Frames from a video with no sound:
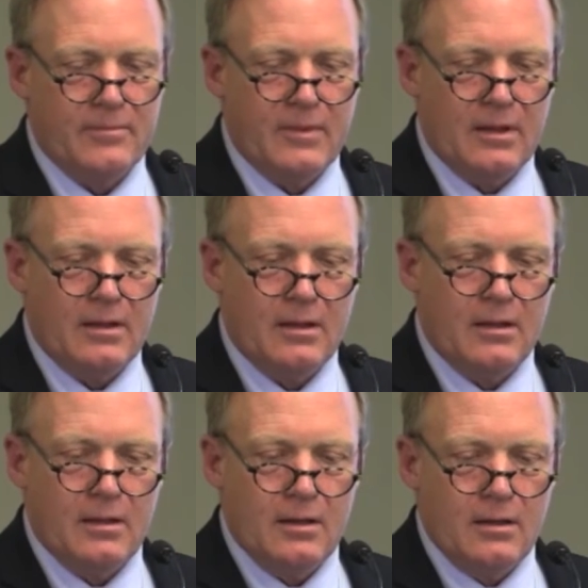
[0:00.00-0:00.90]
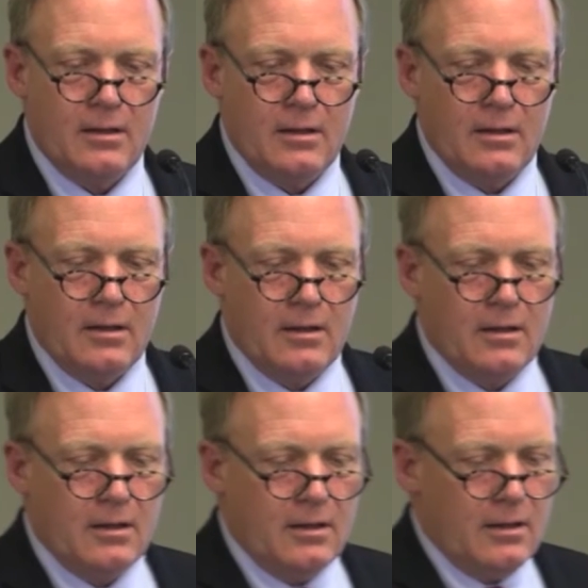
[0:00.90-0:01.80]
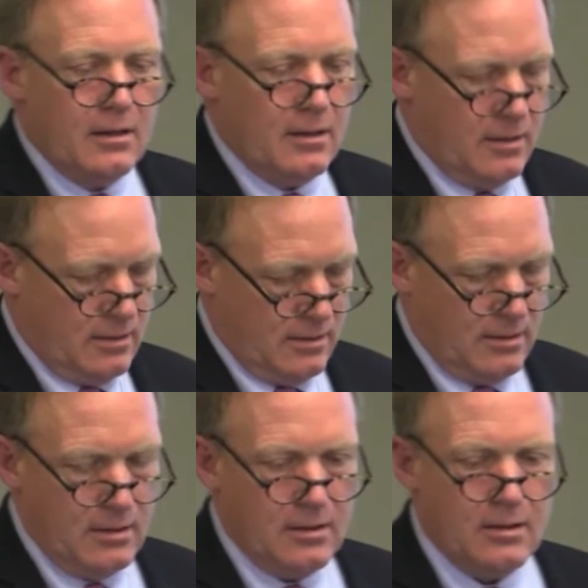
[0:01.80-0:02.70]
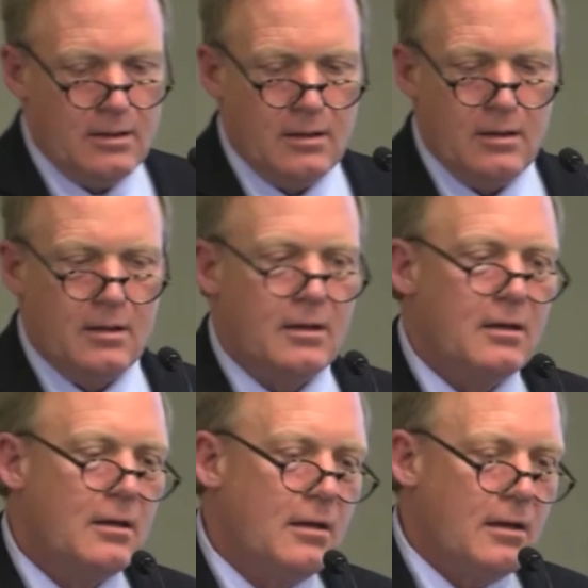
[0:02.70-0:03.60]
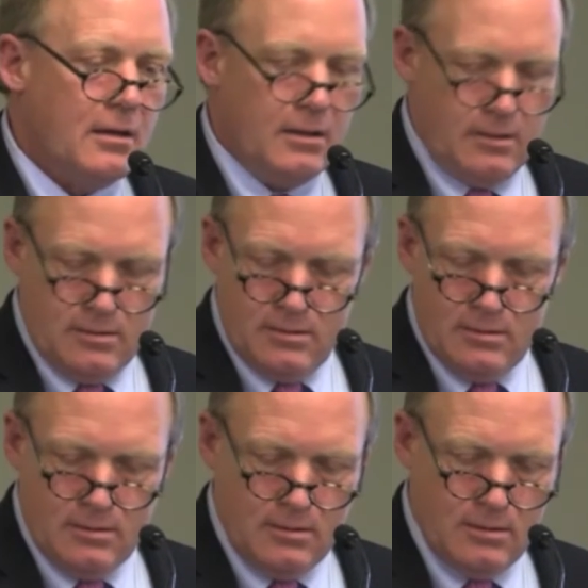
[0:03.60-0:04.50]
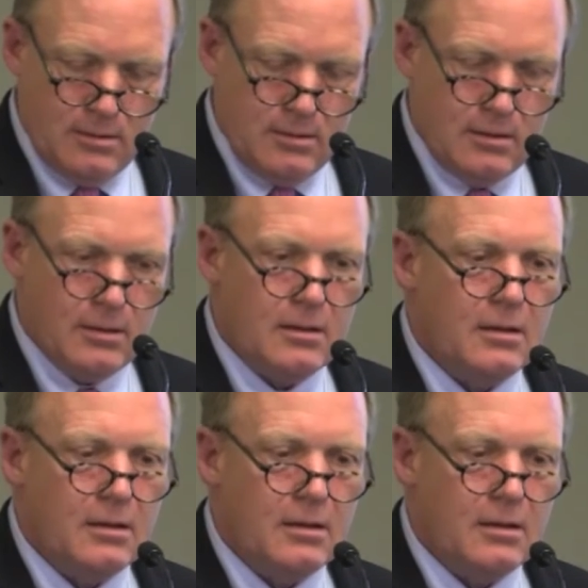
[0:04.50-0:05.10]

(no one is talking)